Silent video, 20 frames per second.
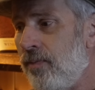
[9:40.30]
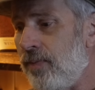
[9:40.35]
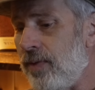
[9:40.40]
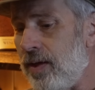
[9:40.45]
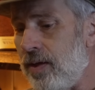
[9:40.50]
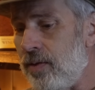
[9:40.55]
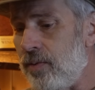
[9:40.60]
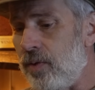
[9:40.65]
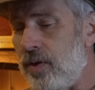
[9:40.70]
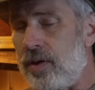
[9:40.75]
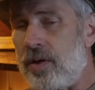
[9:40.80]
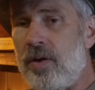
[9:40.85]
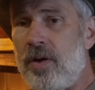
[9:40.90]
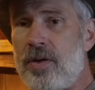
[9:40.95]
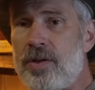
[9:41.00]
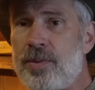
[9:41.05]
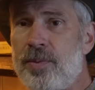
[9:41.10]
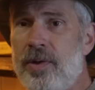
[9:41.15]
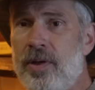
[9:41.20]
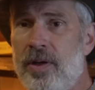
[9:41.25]
and what
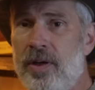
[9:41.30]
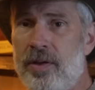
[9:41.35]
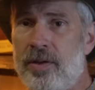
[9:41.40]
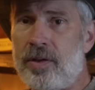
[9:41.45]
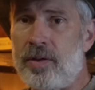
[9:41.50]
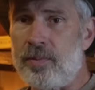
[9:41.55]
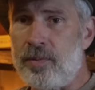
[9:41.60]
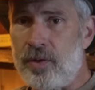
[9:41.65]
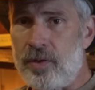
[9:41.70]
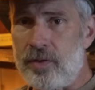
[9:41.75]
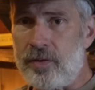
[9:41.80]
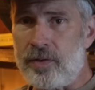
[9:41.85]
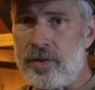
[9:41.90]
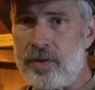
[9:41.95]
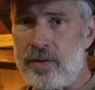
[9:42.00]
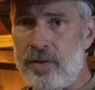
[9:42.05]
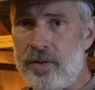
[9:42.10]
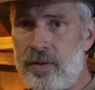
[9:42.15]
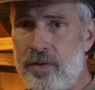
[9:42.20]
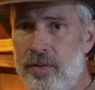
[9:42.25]
caused me to actually move
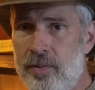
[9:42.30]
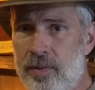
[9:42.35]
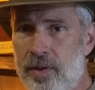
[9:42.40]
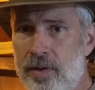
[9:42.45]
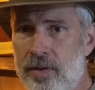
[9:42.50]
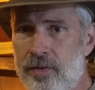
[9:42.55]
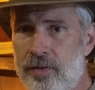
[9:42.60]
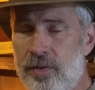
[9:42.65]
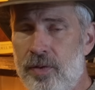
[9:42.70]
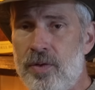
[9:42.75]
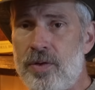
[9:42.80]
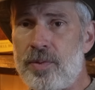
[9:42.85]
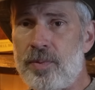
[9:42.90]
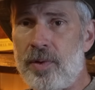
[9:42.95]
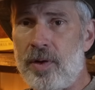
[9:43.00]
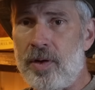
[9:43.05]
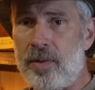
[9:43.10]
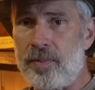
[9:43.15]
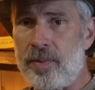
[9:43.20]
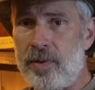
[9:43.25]
to my first
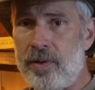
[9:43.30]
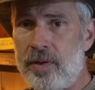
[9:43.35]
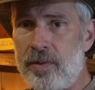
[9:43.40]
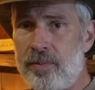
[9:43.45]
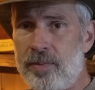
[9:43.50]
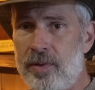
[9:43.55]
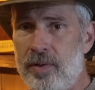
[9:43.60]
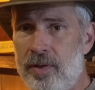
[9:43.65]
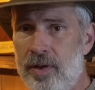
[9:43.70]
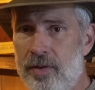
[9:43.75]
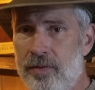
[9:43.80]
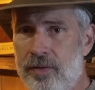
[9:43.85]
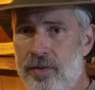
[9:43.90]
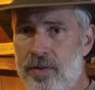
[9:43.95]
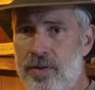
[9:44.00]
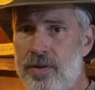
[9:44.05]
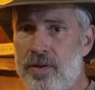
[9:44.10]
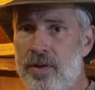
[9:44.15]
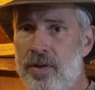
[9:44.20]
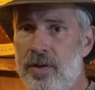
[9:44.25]
property and build that
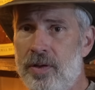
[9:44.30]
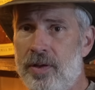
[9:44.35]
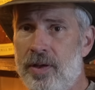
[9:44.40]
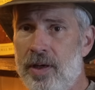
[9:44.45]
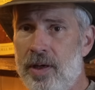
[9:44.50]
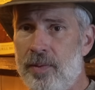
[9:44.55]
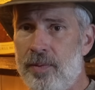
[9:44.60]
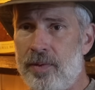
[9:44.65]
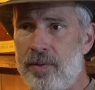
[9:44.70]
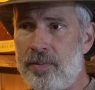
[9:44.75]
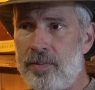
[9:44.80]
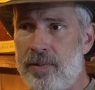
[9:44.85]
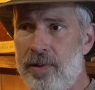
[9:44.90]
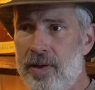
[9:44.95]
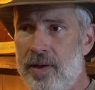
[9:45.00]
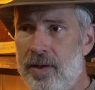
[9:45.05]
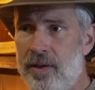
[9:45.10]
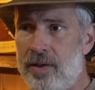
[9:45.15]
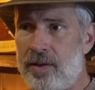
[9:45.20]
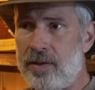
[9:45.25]
first log cabin
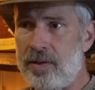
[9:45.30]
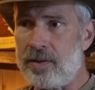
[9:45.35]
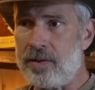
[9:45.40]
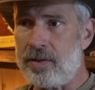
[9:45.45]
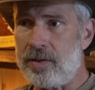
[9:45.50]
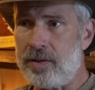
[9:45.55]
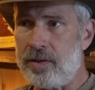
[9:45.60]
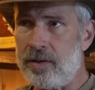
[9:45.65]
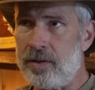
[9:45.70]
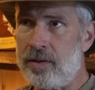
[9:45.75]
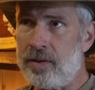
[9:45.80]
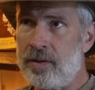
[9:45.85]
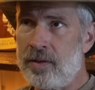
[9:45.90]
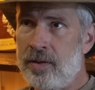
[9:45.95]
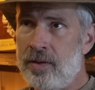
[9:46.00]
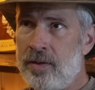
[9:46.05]
back in the